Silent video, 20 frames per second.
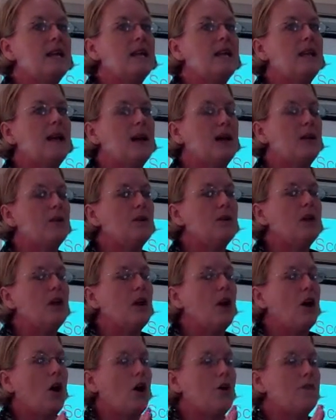Now,
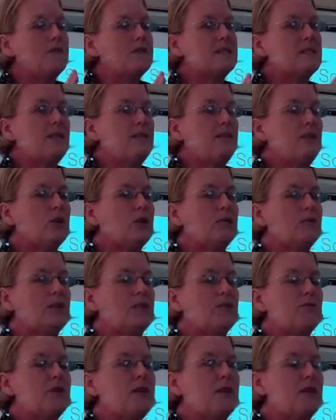obviously, if you can
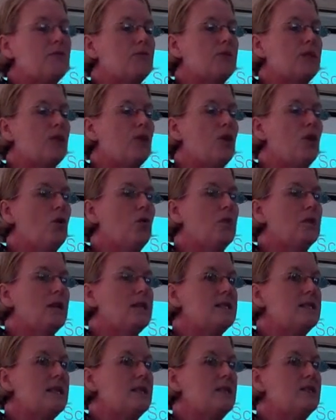recall what I
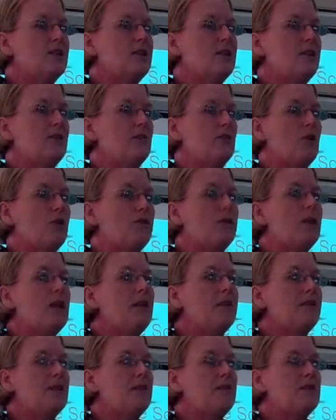said earlier on,
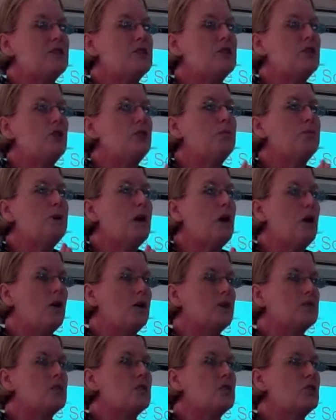there are two
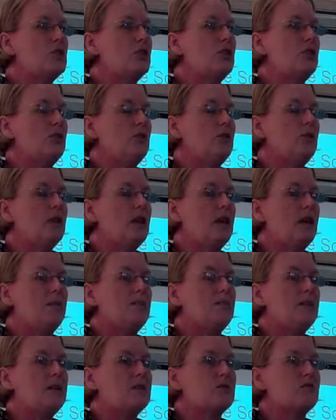parts to
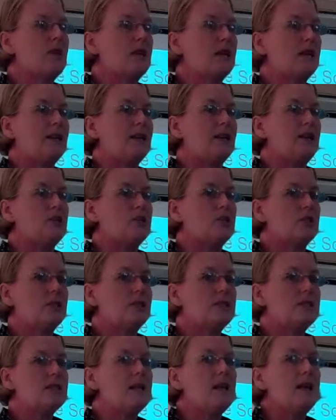these
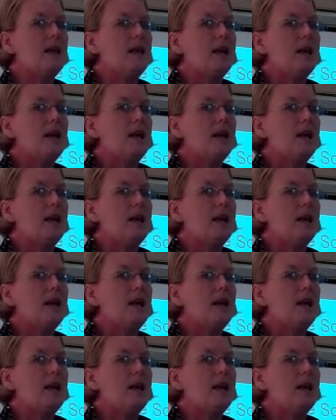regulations.